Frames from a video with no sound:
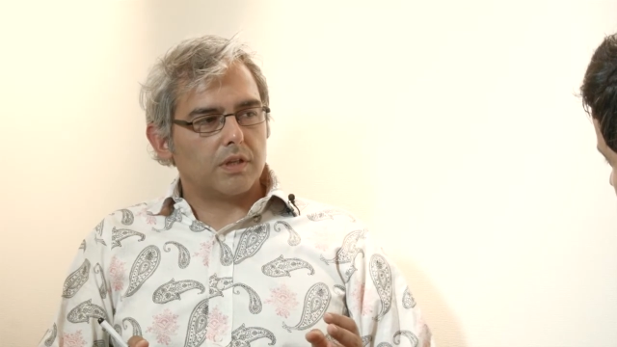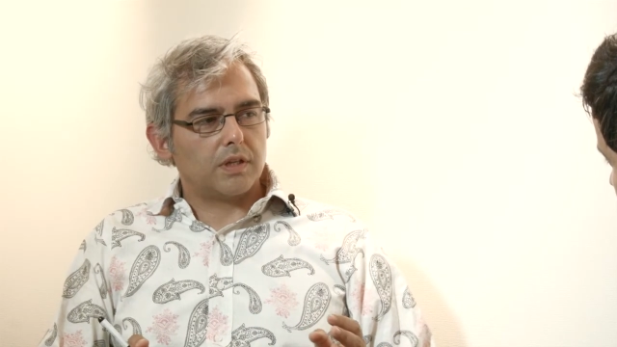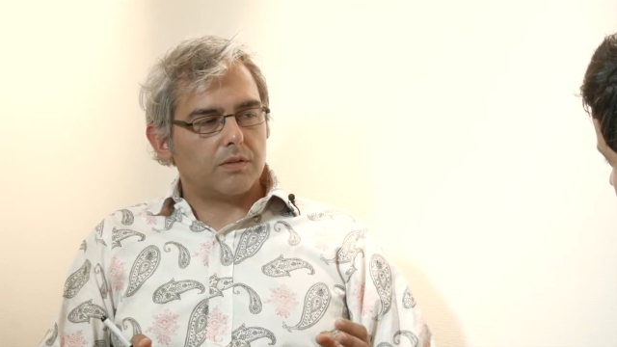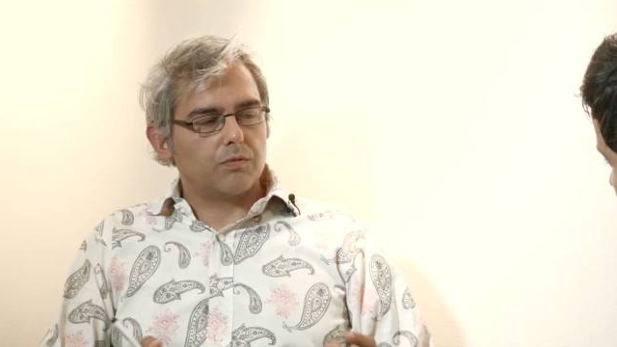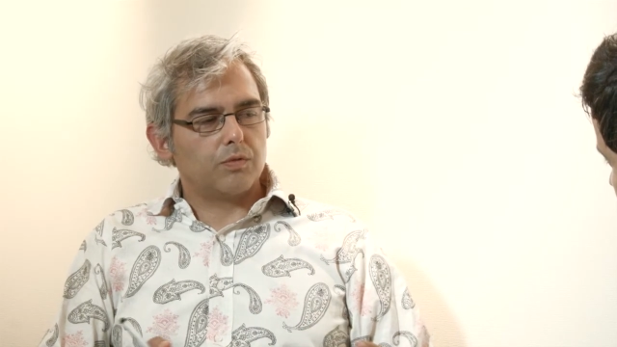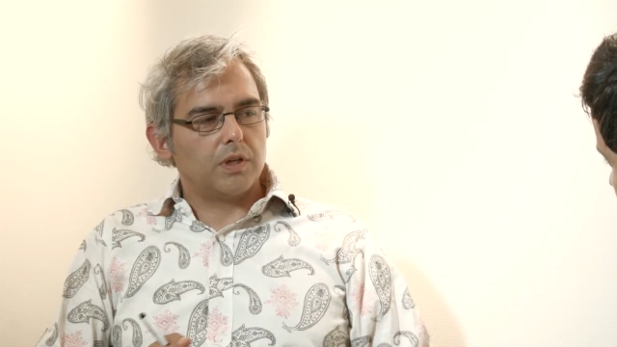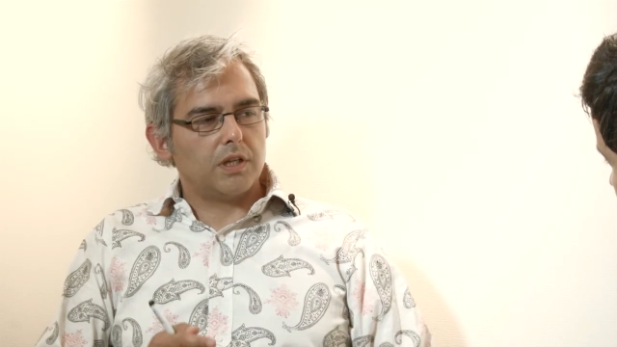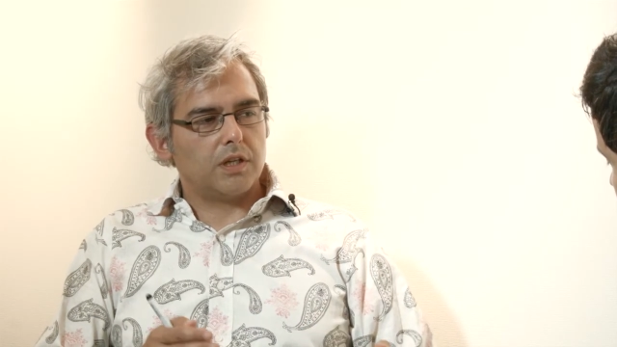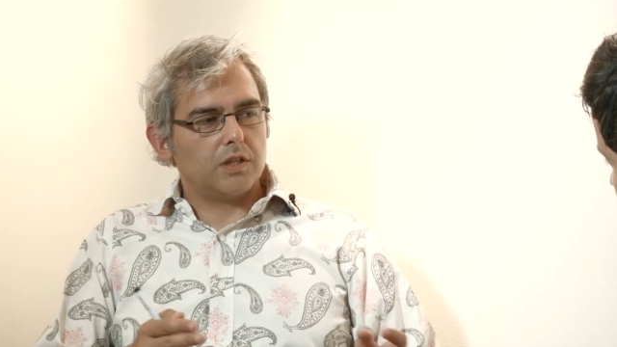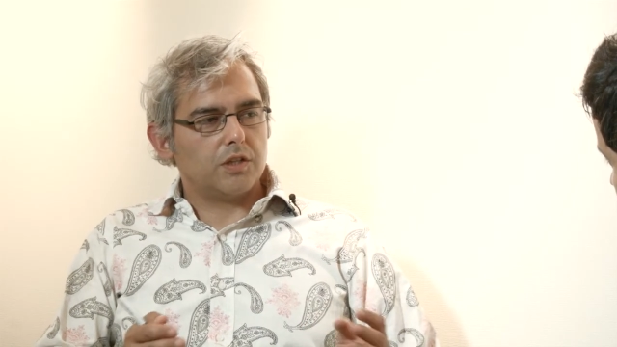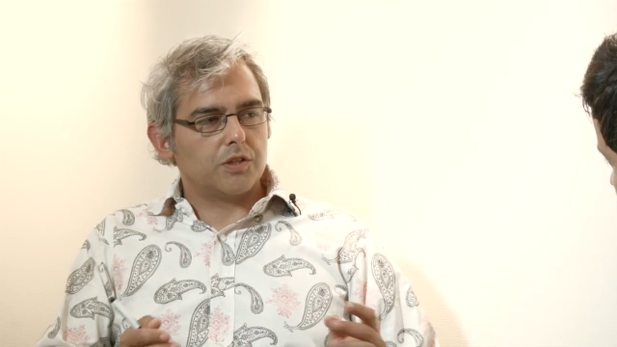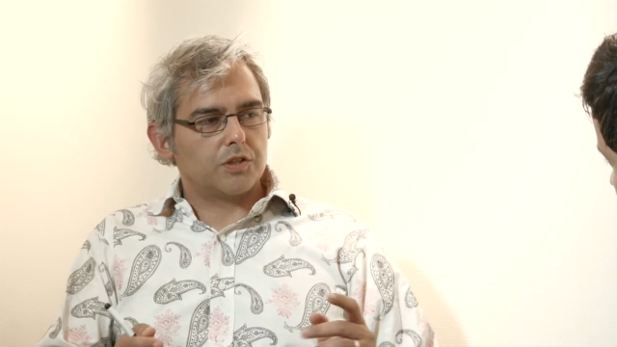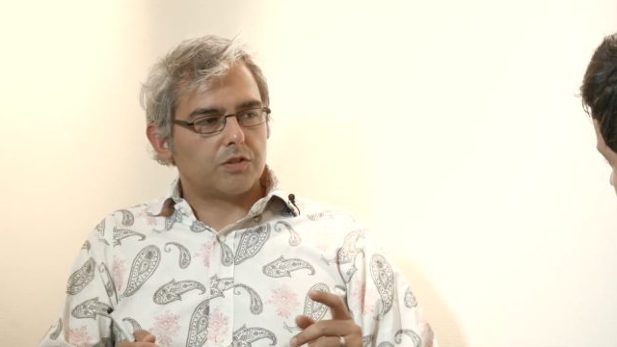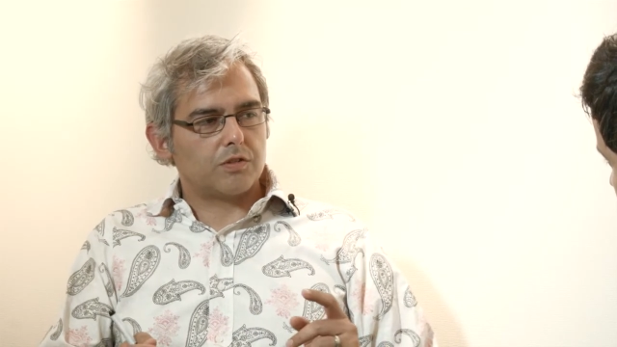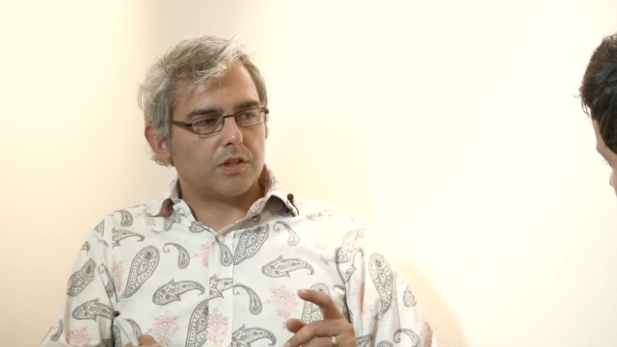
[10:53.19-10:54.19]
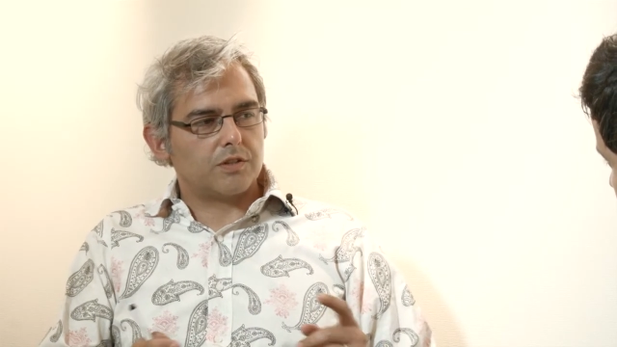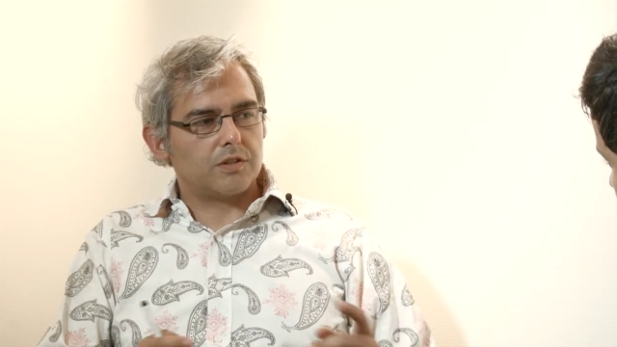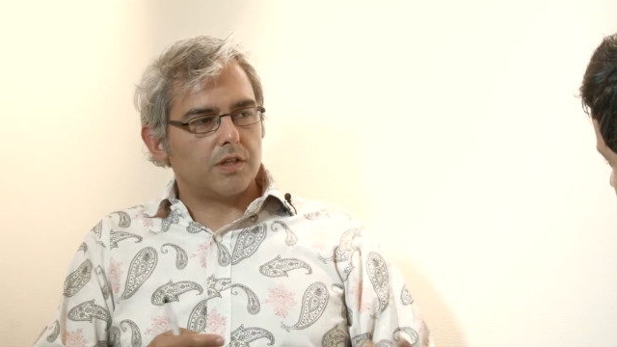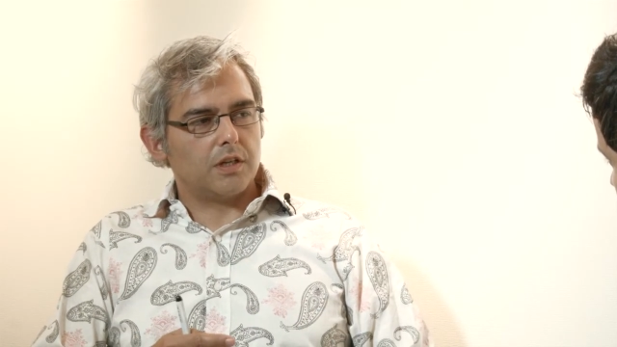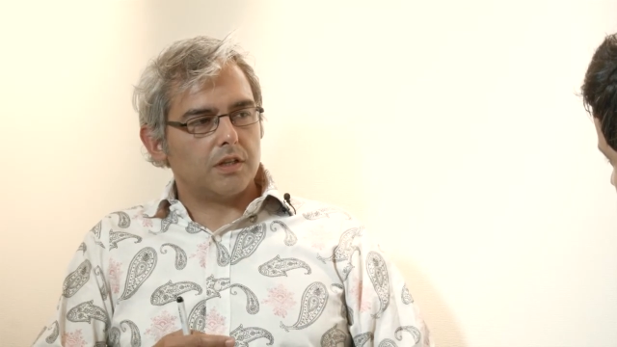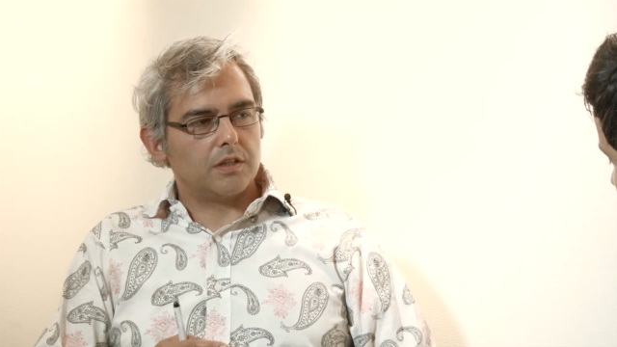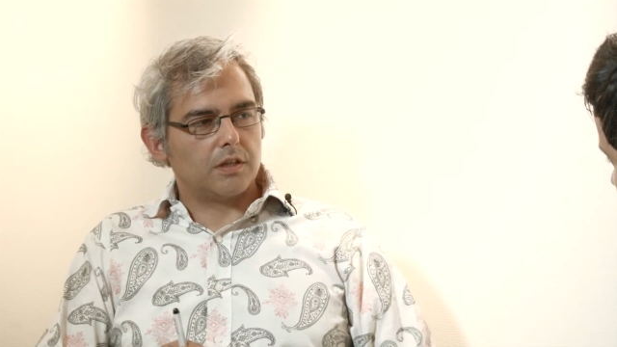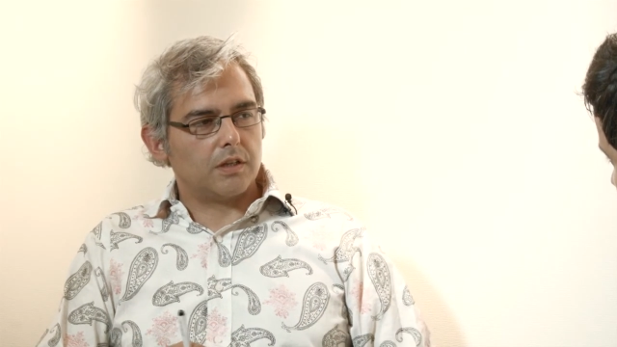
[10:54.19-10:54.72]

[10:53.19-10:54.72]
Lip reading: that really illustrates the